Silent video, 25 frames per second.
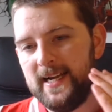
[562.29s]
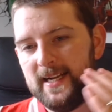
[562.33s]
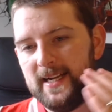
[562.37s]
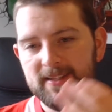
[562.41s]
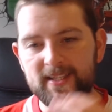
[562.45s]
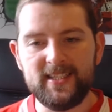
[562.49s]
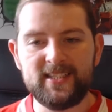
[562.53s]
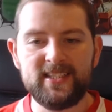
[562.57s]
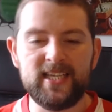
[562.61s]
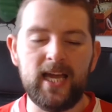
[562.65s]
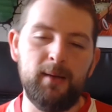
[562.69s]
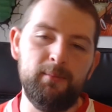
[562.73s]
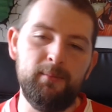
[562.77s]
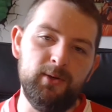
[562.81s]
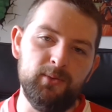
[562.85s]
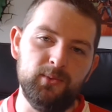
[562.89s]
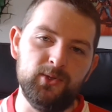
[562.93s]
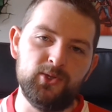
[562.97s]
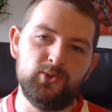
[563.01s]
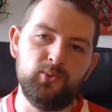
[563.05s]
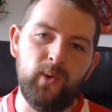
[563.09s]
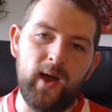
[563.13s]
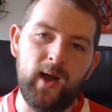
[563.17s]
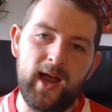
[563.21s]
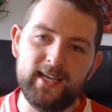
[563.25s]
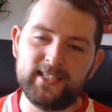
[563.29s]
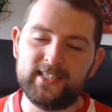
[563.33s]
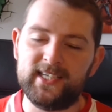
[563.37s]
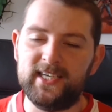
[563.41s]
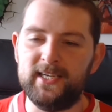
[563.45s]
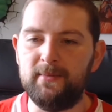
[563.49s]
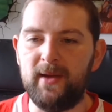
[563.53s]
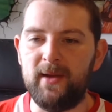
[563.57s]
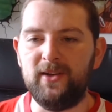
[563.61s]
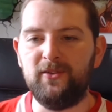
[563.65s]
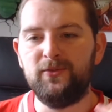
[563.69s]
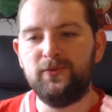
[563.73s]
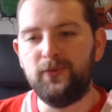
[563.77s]
This time it was Wes. He
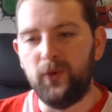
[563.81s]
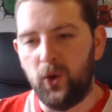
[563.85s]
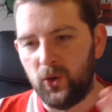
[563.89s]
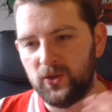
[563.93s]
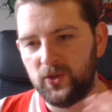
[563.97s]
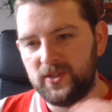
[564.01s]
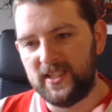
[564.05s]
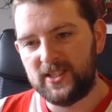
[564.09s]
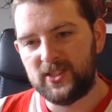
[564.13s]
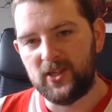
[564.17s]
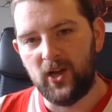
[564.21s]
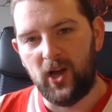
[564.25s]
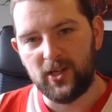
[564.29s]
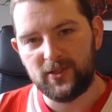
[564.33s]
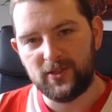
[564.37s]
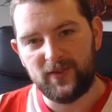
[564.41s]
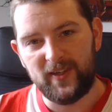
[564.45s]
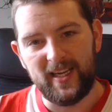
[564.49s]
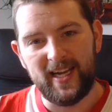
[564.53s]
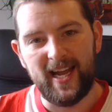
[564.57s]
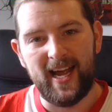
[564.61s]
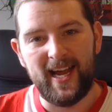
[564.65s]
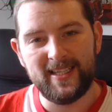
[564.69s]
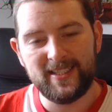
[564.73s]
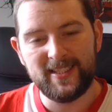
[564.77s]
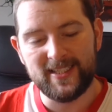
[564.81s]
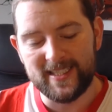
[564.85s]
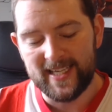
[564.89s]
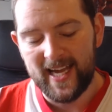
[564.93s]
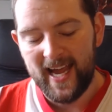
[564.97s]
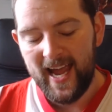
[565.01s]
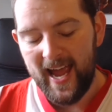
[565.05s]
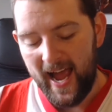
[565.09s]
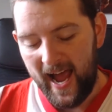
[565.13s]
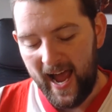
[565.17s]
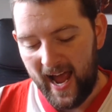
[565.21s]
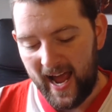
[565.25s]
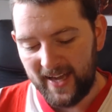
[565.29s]
made 40 starts for United.
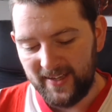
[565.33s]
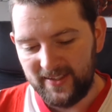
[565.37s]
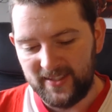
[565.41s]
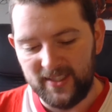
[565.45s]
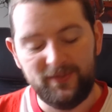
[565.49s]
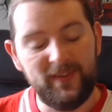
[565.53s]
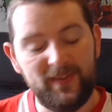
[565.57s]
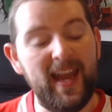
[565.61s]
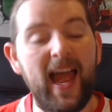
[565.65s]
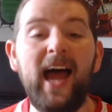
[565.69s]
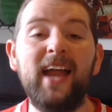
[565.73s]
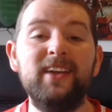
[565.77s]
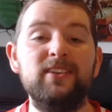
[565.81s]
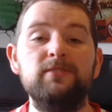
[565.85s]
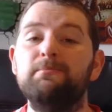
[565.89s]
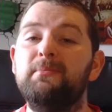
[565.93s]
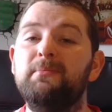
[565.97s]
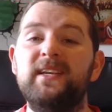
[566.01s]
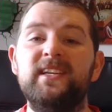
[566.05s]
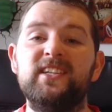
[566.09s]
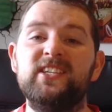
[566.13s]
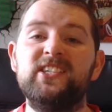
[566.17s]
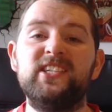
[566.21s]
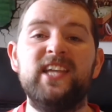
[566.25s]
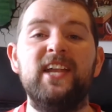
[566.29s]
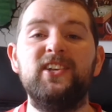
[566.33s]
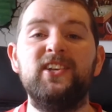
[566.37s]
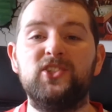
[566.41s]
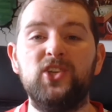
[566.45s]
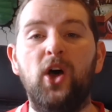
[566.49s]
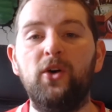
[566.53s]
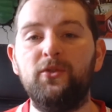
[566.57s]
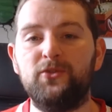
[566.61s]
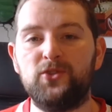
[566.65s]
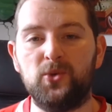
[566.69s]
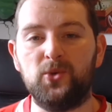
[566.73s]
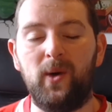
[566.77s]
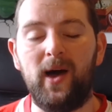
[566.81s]
And if he hadn't been sent
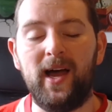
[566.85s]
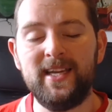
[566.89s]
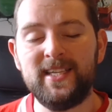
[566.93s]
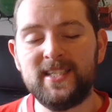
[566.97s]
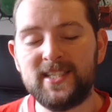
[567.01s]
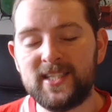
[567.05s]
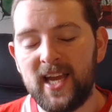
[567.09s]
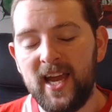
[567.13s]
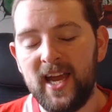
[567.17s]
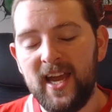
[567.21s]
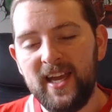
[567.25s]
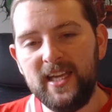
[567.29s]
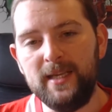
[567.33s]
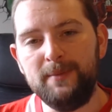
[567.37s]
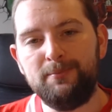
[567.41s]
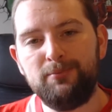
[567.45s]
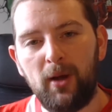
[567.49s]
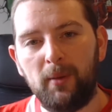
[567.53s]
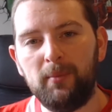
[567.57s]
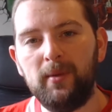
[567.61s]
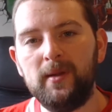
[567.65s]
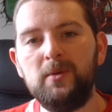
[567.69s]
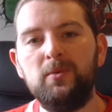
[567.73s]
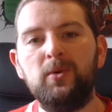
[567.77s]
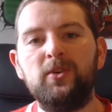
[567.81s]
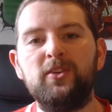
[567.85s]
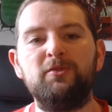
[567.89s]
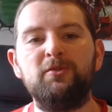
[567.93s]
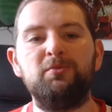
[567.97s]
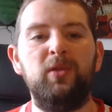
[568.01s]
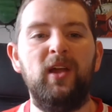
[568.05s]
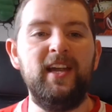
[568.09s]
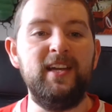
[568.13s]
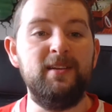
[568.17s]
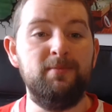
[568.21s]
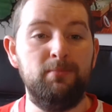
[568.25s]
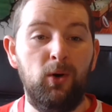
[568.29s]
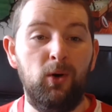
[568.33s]
off twice, he probably would have
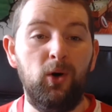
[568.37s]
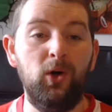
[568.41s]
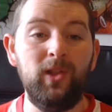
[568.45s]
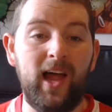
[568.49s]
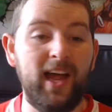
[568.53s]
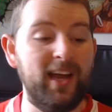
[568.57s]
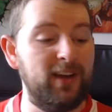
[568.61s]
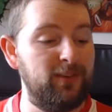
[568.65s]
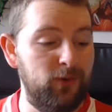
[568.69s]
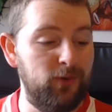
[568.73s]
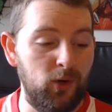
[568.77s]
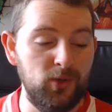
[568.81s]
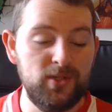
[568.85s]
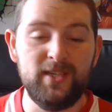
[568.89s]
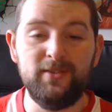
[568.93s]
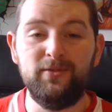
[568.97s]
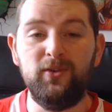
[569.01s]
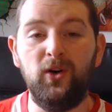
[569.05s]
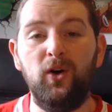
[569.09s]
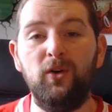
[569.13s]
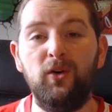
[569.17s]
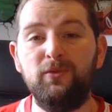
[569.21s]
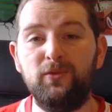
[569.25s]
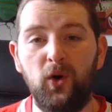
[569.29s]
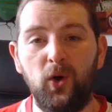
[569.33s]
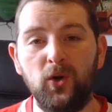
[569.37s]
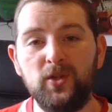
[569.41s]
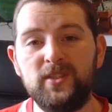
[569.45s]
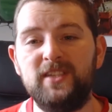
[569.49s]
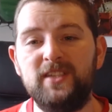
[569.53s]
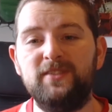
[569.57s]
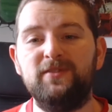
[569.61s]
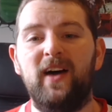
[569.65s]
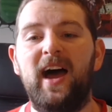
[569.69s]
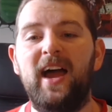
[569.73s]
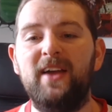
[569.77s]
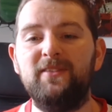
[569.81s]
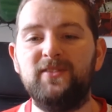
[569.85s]
played more like 44,
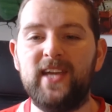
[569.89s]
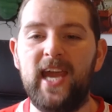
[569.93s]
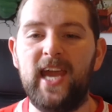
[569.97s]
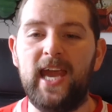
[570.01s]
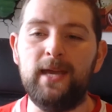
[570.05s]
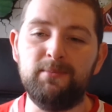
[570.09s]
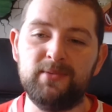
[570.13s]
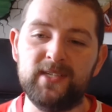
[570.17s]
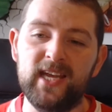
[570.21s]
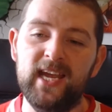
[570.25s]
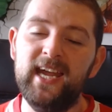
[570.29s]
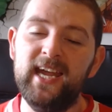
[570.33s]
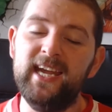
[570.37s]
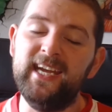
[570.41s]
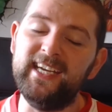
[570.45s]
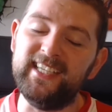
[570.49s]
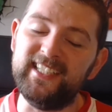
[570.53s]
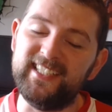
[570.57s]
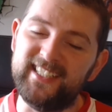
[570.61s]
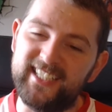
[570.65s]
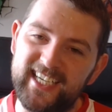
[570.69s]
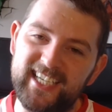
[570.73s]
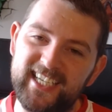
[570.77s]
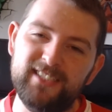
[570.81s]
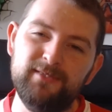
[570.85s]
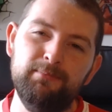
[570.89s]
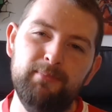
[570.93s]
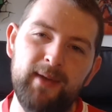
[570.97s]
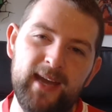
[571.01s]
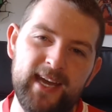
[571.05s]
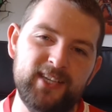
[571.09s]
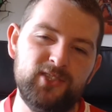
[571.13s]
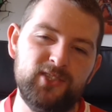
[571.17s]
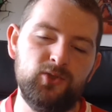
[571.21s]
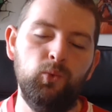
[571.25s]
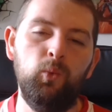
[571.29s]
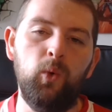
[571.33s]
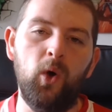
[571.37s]
45 games. He did
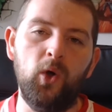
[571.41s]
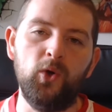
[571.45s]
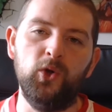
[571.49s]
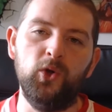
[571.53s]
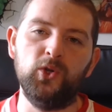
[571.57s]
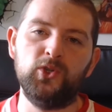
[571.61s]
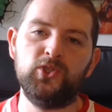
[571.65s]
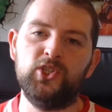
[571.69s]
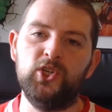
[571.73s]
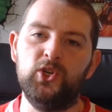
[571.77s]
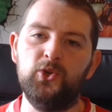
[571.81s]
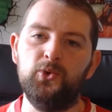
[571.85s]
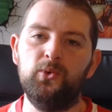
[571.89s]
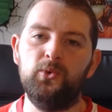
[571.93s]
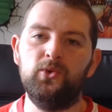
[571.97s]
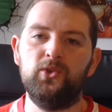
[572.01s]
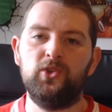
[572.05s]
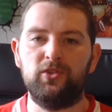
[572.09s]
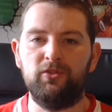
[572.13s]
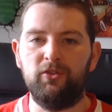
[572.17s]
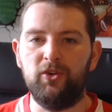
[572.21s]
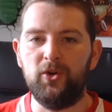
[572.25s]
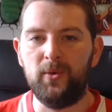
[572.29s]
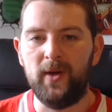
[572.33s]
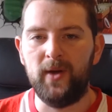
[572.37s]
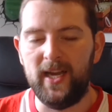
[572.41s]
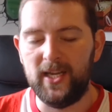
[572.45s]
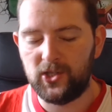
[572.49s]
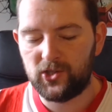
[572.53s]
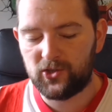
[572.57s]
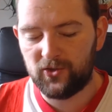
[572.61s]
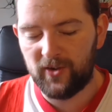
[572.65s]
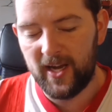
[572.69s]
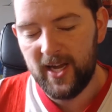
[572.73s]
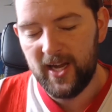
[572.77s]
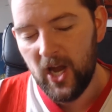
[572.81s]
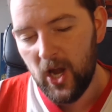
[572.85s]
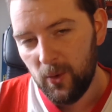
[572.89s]
miss 1 or 2 through
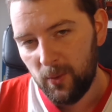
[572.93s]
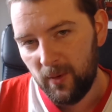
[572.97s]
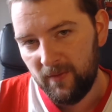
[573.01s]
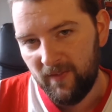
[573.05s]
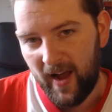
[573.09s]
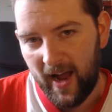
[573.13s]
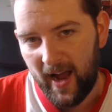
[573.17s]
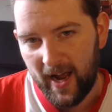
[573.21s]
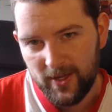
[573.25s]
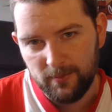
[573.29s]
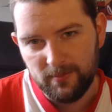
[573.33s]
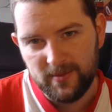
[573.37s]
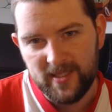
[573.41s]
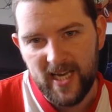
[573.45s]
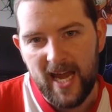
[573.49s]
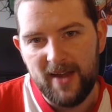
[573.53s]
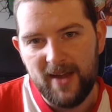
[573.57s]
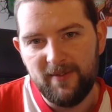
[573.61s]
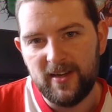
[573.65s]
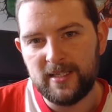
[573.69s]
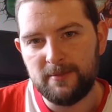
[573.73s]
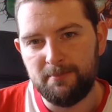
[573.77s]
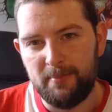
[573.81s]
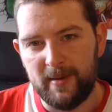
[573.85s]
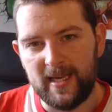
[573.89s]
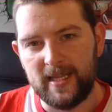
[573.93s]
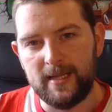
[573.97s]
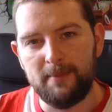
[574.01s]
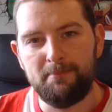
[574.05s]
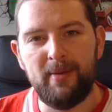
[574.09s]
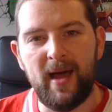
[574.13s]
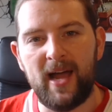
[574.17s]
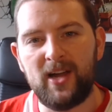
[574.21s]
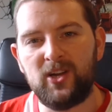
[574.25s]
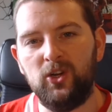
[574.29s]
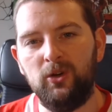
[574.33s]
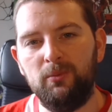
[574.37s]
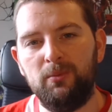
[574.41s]
injury, with Adam Davis being the
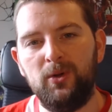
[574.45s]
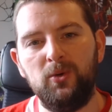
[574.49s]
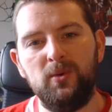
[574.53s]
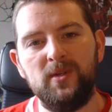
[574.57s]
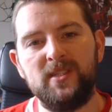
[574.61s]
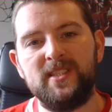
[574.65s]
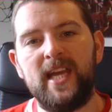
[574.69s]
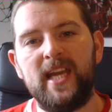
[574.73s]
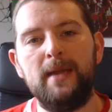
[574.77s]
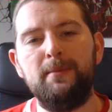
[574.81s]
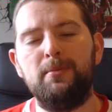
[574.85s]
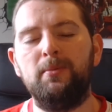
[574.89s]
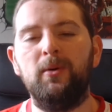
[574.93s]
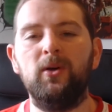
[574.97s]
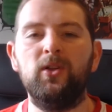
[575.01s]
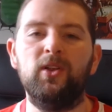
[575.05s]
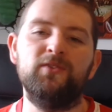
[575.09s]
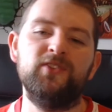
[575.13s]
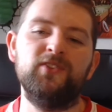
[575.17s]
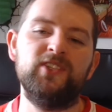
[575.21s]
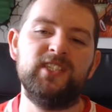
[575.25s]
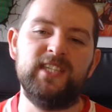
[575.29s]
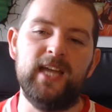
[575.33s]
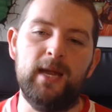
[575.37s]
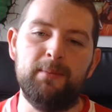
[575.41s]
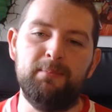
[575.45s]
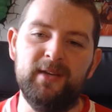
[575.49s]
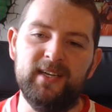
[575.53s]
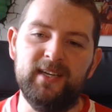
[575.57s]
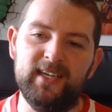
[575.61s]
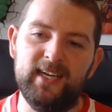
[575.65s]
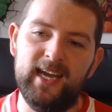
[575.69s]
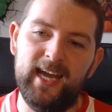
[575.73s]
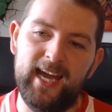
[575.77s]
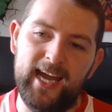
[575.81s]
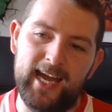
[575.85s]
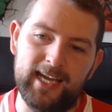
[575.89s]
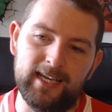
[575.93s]
backup who was capable of stepping
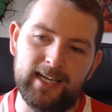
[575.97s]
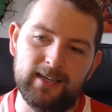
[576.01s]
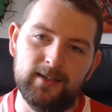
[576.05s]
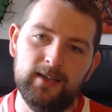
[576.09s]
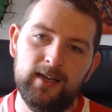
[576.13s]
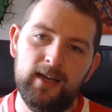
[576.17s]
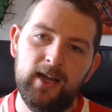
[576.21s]
in.